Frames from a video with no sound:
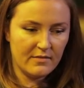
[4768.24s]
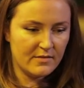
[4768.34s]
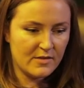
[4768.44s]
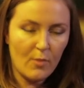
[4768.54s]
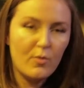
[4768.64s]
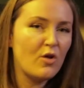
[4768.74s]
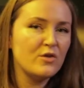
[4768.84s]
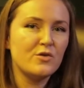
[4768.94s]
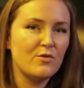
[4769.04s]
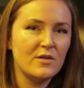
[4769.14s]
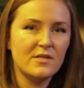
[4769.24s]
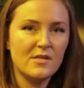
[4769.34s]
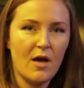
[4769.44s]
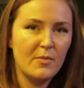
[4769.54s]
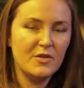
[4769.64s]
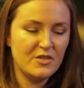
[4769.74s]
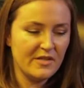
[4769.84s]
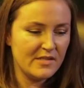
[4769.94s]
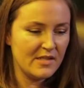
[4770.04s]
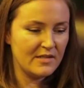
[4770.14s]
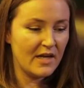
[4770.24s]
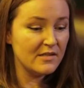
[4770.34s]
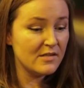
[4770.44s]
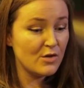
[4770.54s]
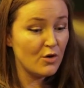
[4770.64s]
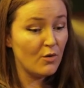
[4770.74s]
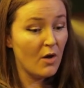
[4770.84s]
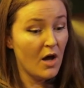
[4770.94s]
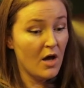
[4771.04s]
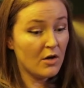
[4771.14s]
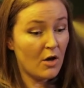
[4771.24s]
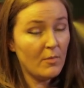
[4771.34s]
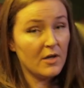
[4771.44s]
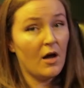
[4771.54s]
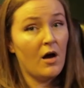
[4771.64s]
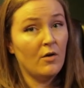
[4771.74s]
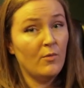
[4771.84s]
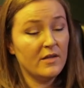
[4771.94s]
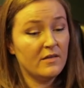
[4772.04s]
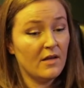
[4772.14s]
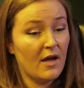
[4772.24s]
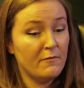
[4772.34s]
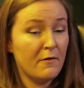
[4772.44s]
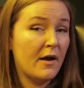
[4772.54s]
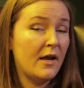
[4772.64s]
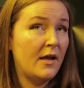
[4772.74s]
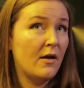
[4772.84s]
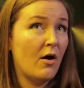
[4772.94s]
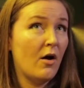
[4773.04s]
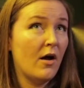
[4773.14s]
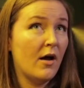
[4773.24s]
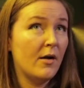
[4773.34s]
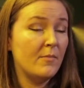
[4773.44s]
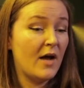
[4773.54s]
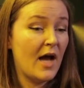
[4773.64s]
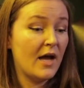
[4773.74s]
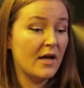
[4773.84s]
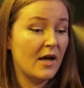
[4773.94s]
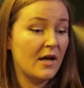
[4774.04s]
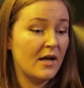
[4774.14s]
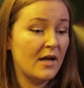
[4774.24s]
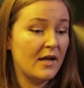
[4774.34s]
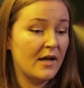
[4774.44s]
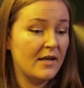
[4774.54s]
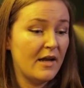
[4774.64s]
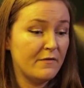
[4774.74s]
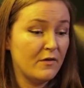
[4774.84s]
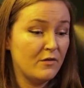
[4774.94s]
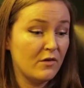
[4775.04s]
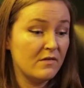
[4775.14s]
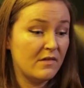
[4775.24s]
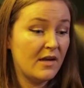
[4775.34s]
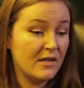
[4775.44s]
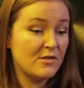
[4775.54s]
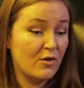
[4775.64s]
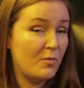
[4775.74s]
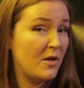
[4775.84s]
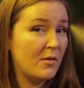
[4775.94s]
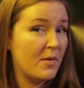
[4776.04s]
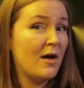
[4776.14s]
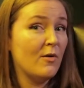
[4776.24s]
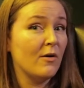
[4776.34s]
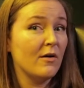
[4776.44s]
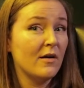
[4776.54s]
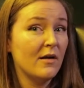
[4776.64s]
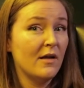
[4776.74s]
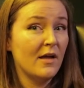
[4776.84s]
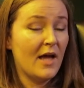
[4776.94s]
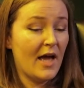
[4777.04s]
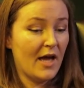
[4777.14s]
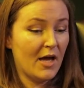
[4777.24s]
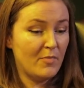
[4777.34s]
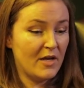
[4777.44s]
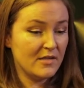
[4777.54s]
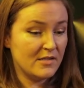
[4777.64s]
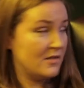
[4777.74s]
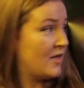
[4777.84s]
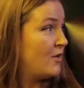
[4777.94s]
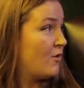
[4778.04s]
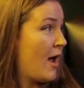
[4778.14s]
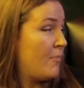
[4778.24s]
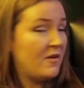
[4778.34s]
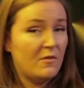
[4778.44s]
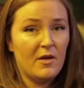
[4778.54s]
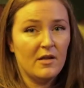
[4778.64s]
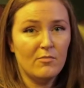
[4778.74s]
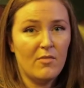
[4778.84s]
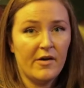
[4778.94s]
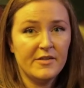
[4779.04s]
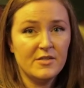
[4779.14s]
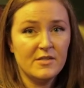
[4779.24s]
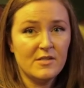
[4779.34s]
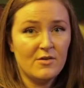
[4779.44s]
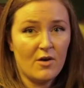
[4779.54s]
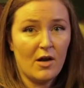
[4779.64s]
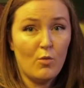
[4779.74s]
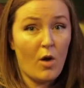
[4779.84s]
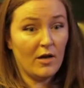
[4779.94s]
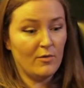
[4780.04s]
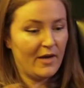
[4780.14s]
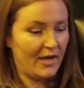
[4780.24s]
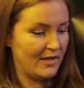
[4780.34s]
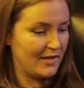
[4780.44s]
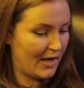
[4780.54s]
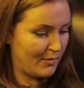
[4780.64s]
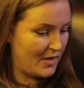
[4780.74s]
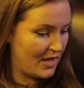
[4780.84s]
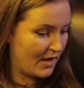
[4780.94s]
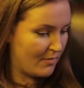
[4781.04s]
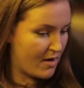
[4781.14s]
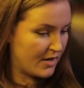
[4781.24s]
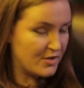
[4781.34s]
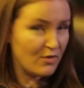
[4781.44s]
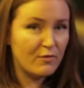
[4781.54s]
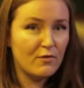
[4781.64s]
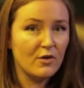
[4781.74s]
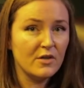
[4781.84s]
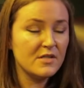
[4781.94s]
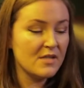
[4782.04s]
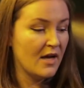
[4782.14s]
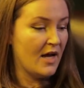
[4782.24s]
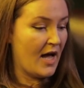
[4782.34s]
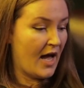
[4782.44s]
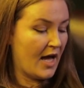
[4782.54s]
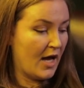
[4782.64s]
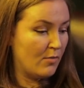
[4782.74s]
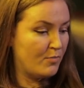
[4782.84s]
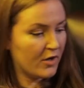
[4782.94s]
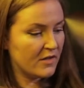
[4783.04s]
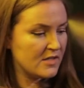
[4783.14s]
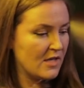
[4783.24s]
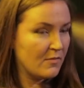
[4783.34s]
subcultural snobbishness that tends to come along with a very a left that doesn't think it's going to be in power, because then you're happy to be on the margins and you're kind of wallowing in like being a marginal force. But at the